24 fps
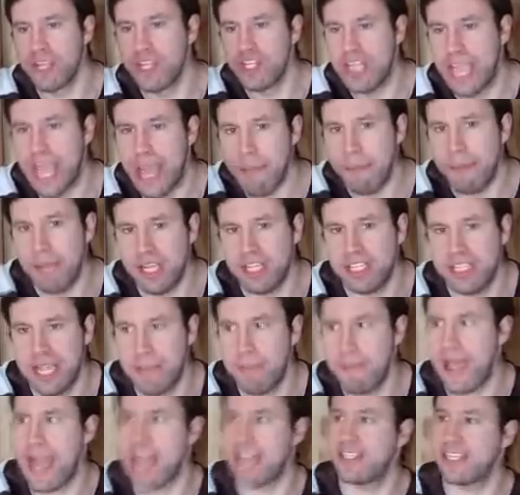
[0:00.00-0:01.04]

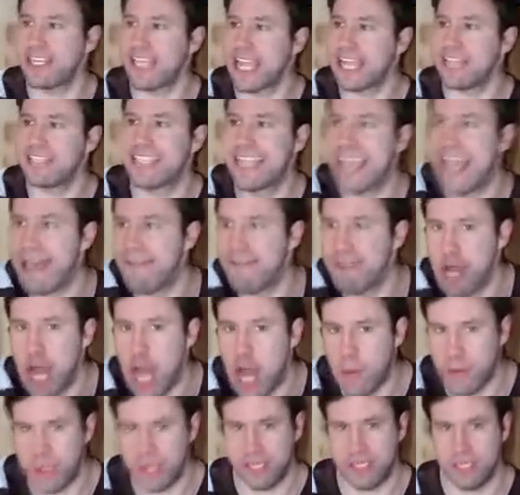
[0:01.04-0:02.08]
Championship match against Kevin
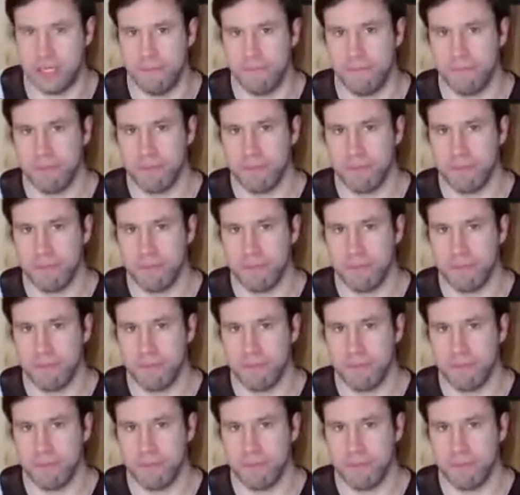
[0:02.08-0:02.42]
Owens.